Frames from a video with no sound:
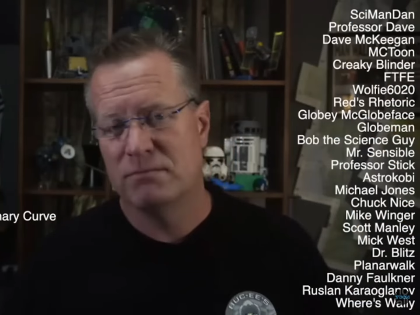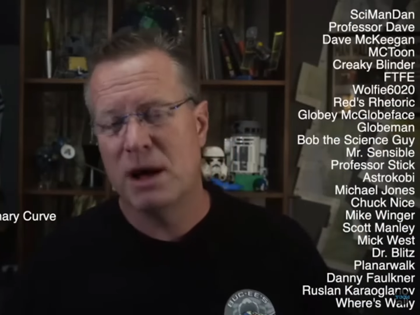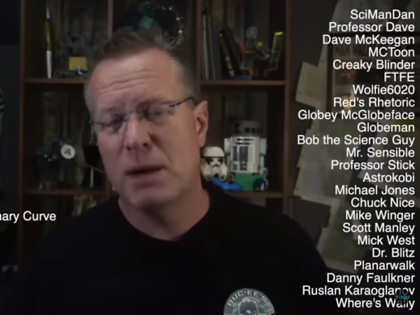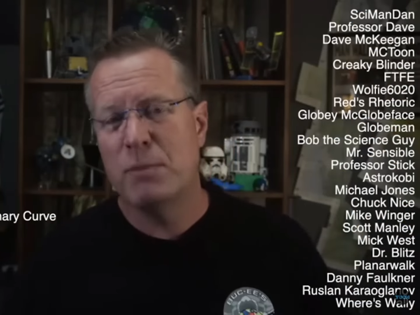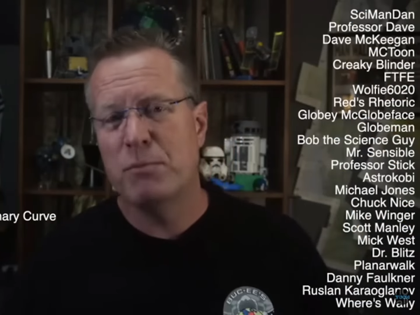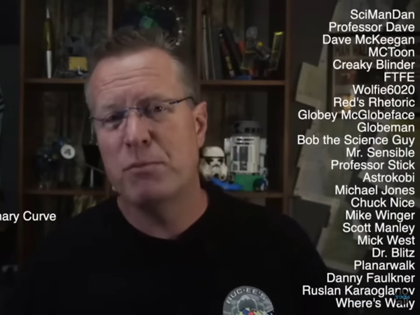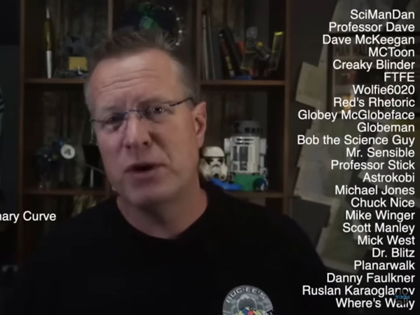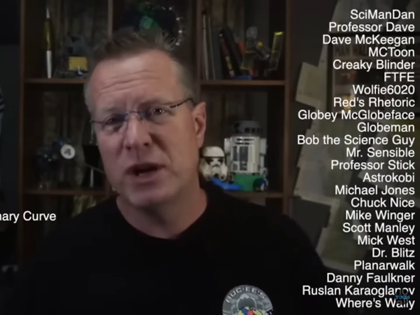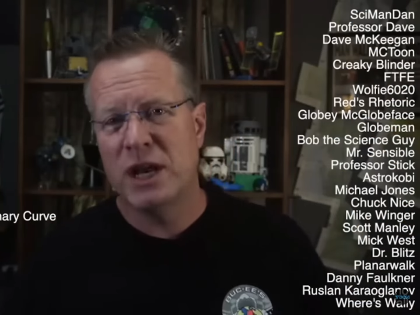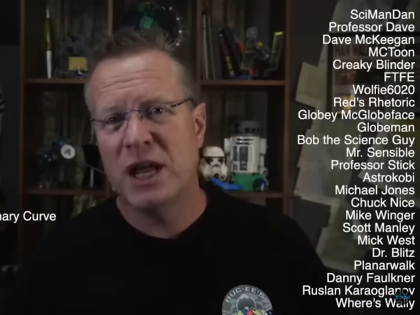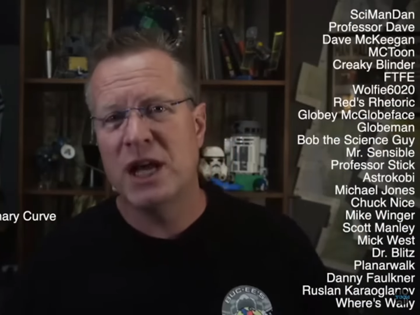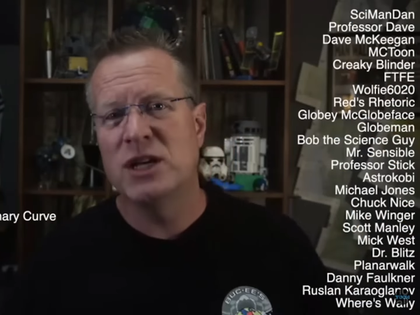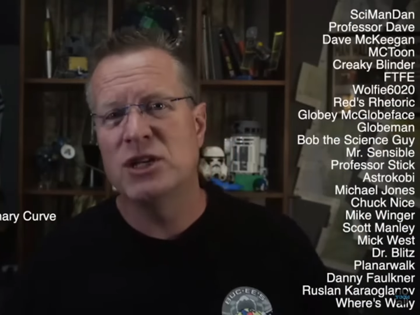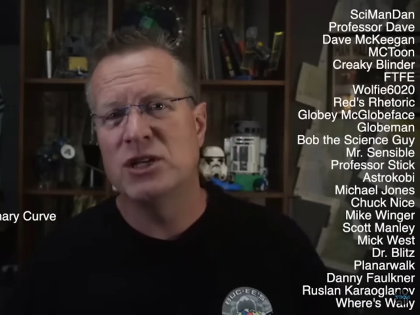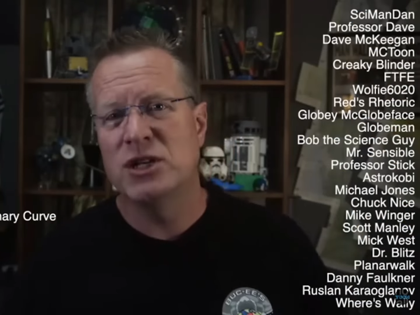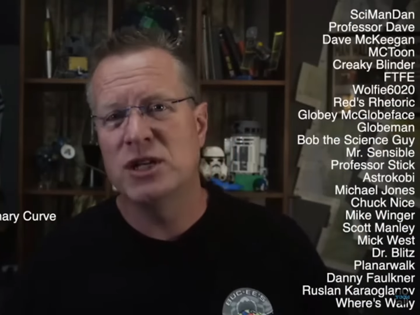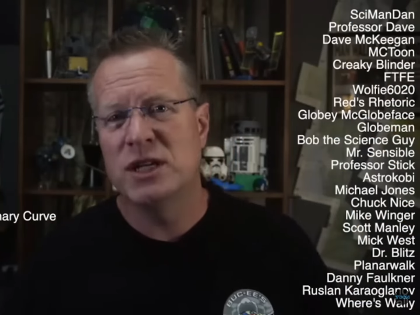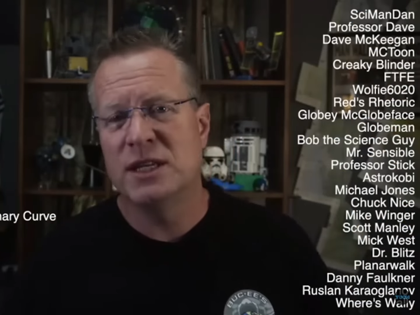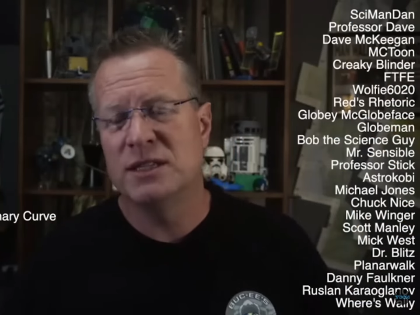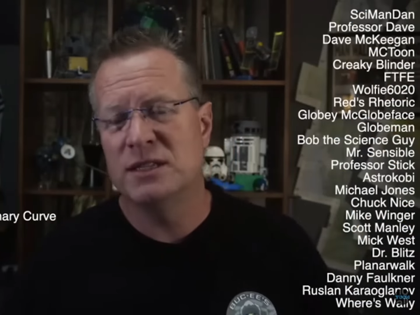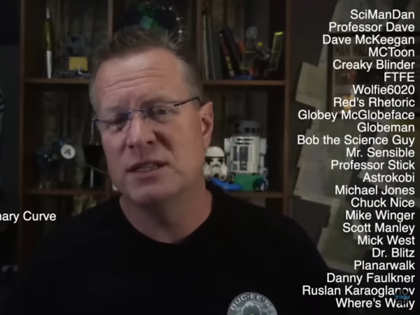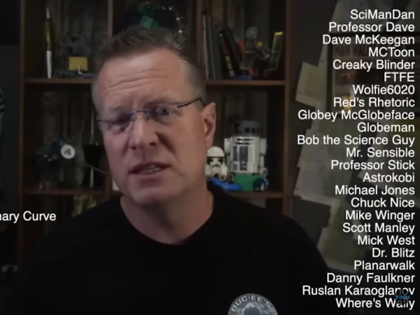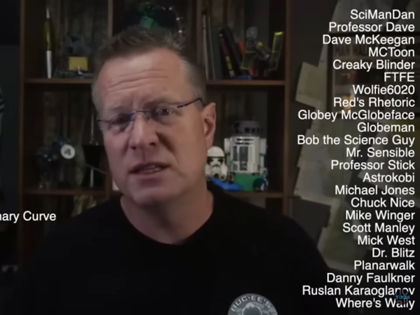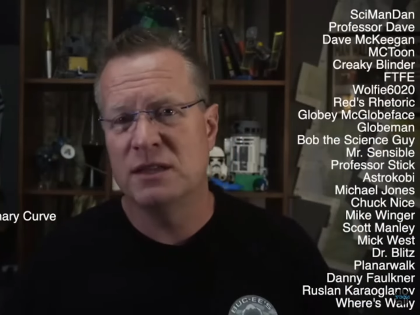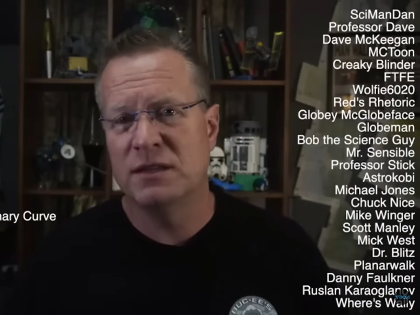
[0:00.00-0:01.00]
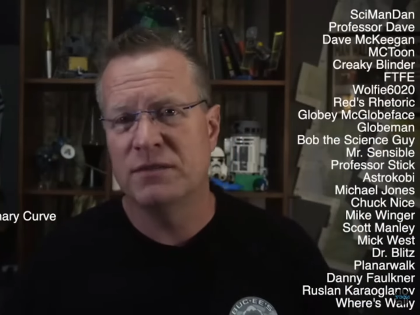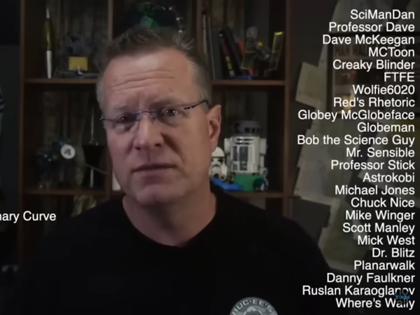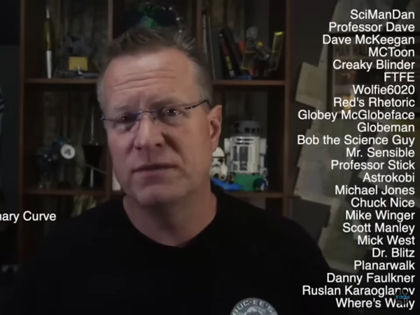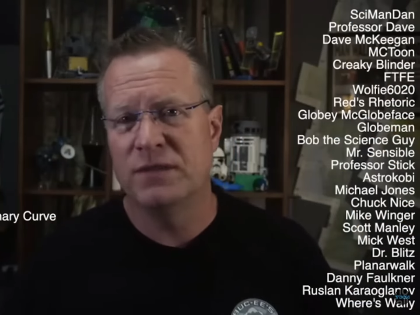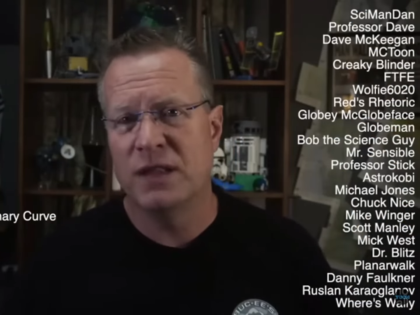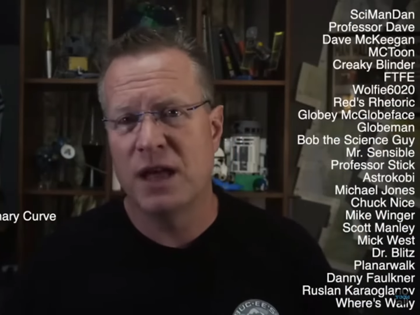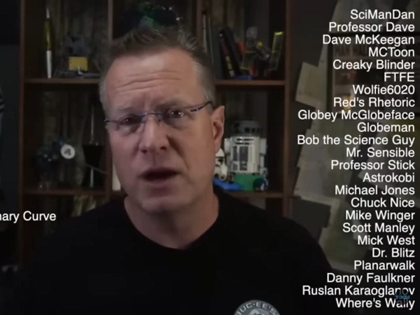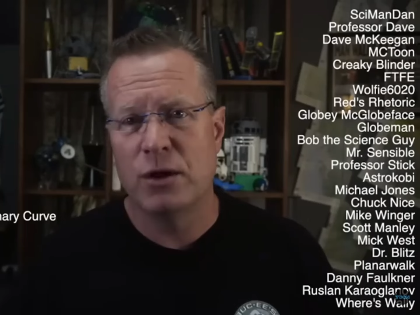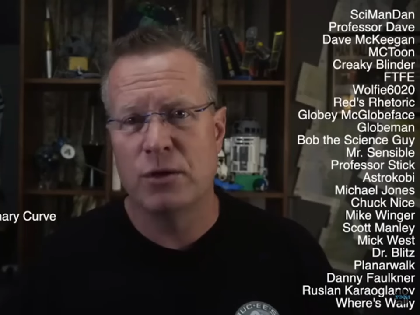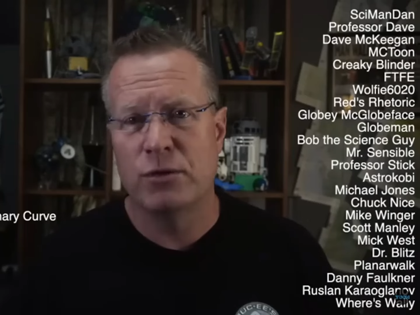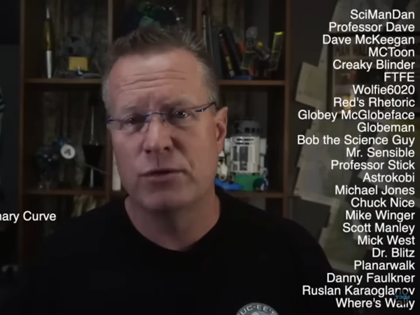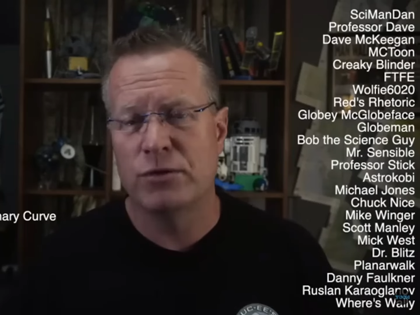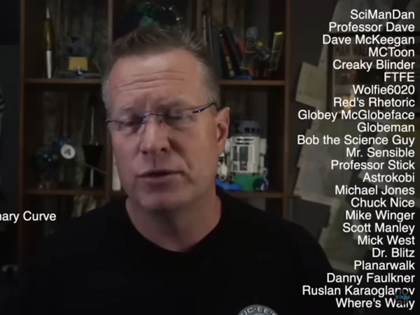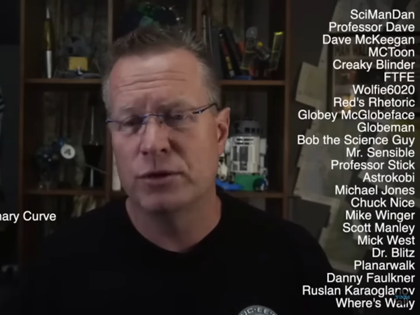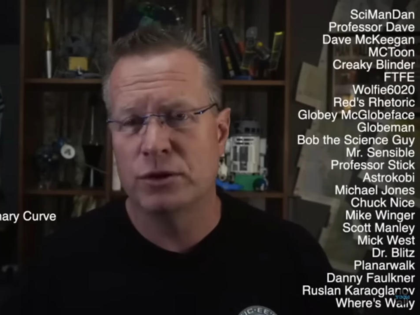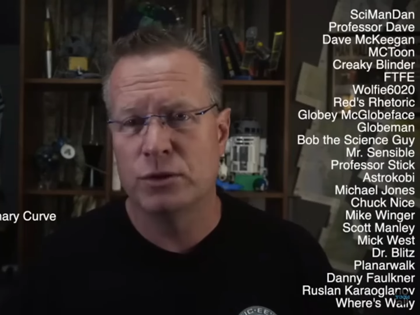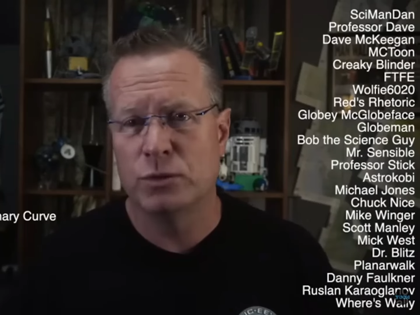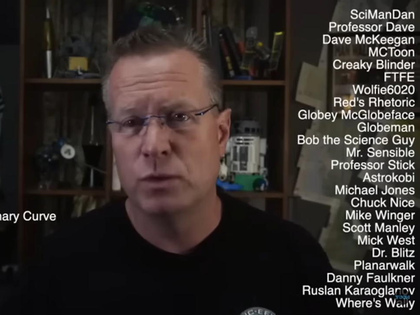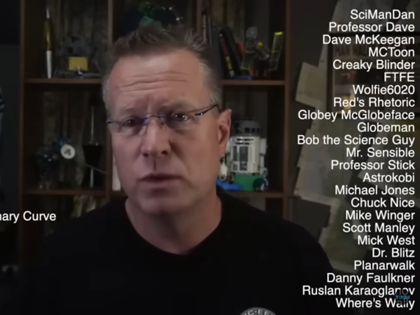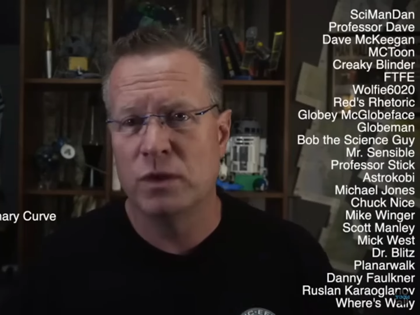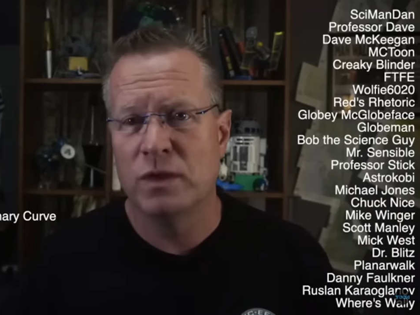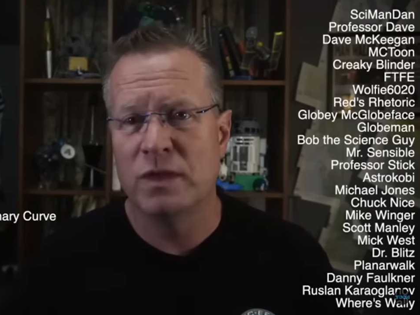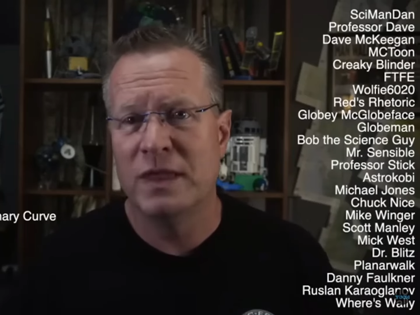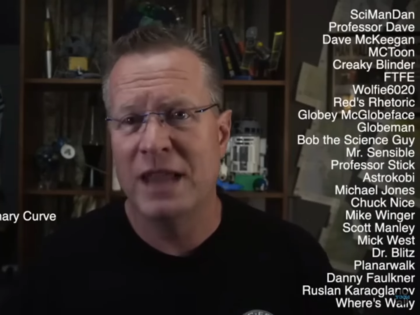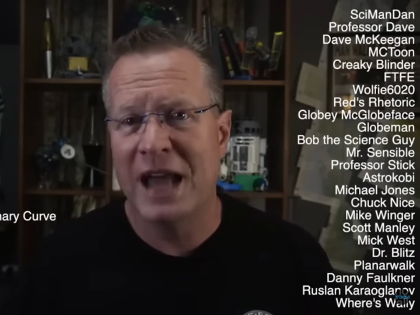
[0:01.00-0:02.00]
My prediction is that the flat earthers
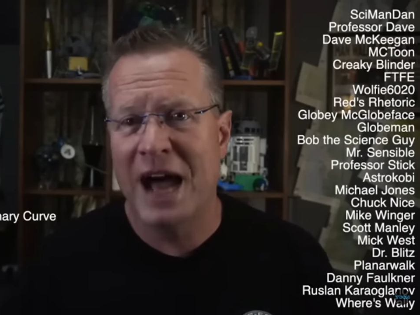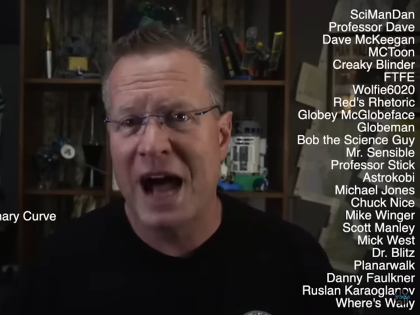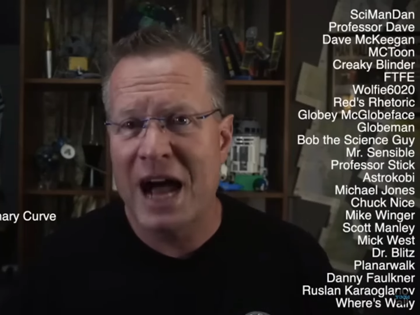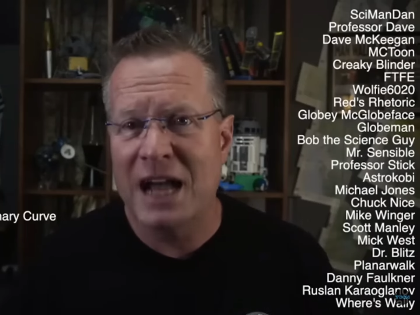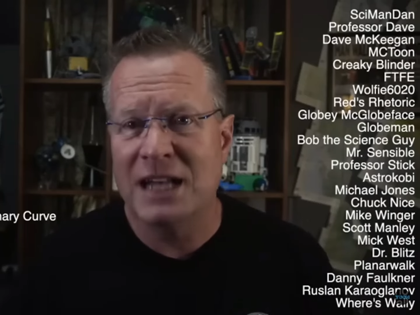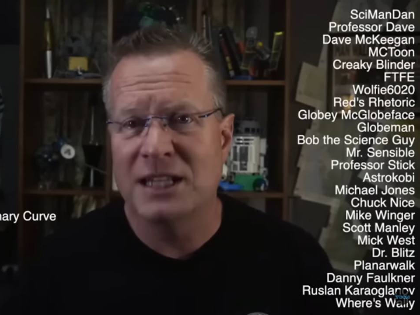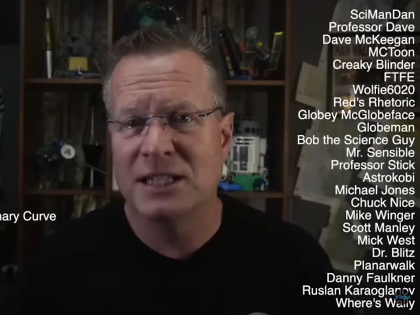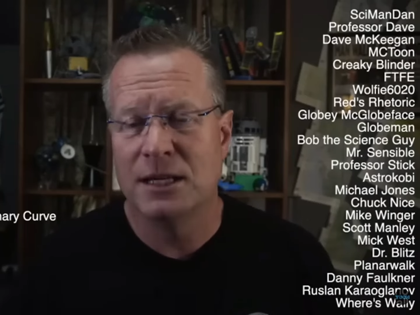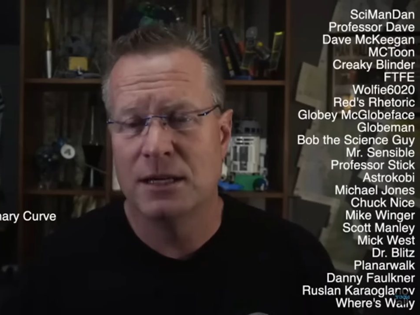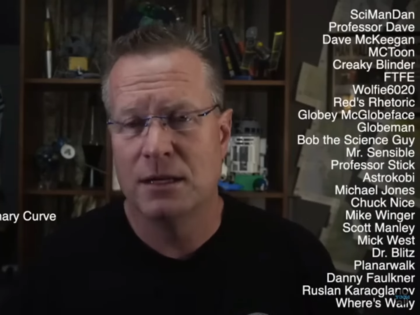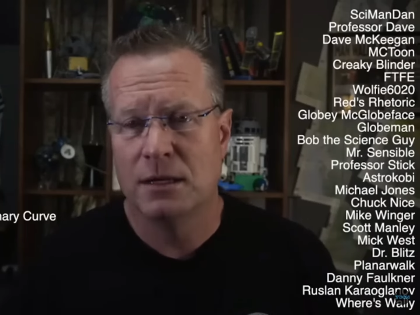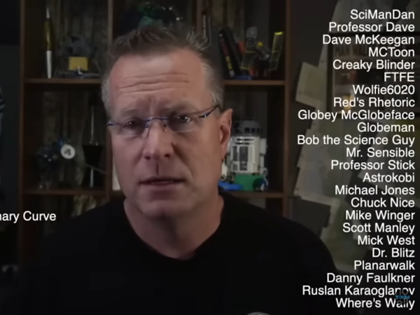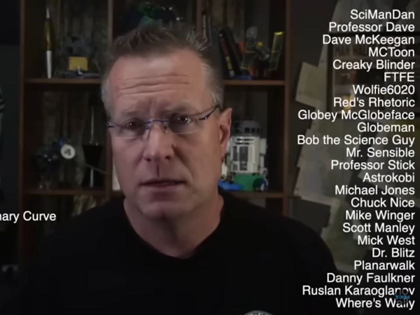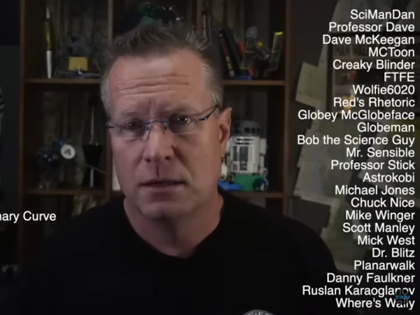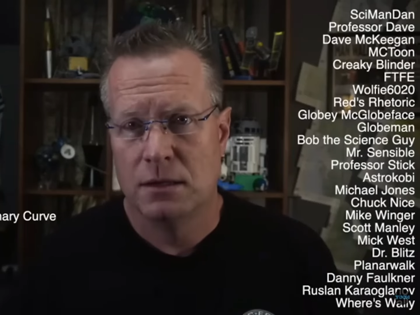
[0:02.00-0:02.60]
will not